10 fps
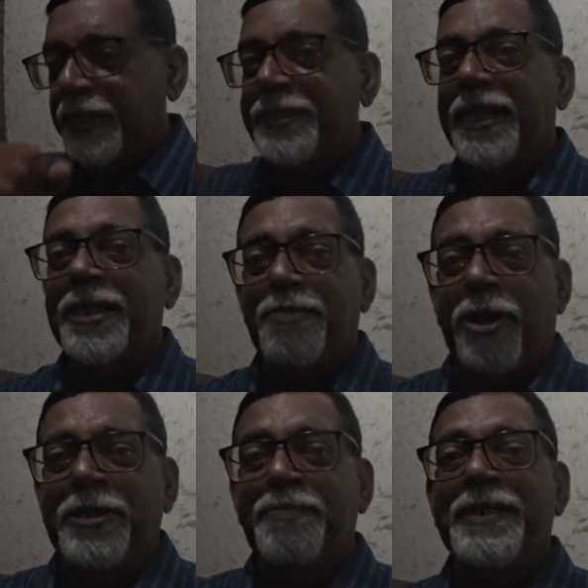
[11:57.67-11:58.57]
the general
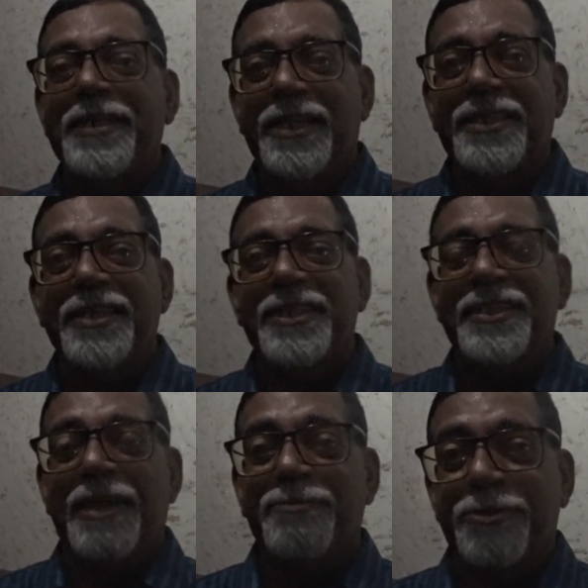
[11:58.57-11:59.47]
body meeting and such
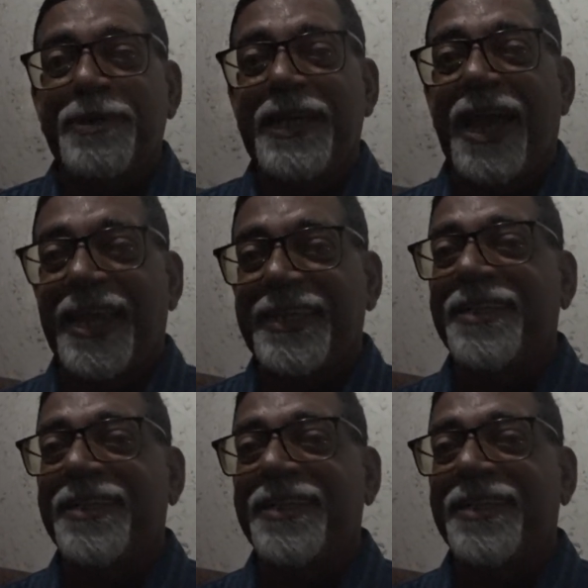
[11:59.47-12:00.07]
things have to be held.